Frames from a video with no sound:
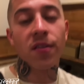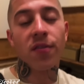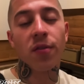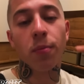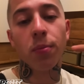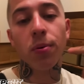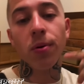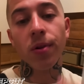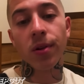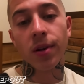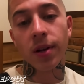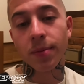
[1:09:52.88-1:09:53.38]
for
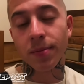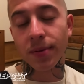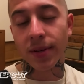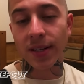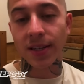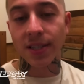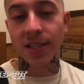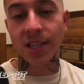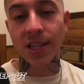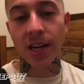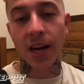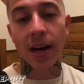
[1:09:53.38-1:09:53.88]
pulling up to the
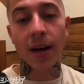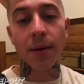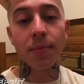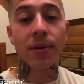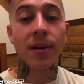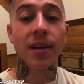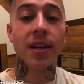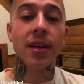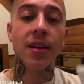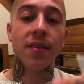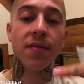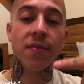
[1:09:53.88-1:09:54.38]
shop,
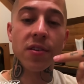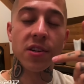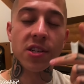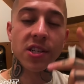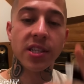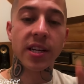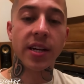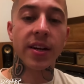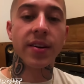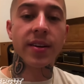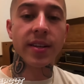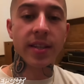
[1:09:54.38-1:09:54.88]
for
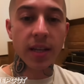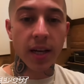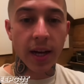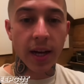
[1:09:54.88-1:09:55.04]
sharing your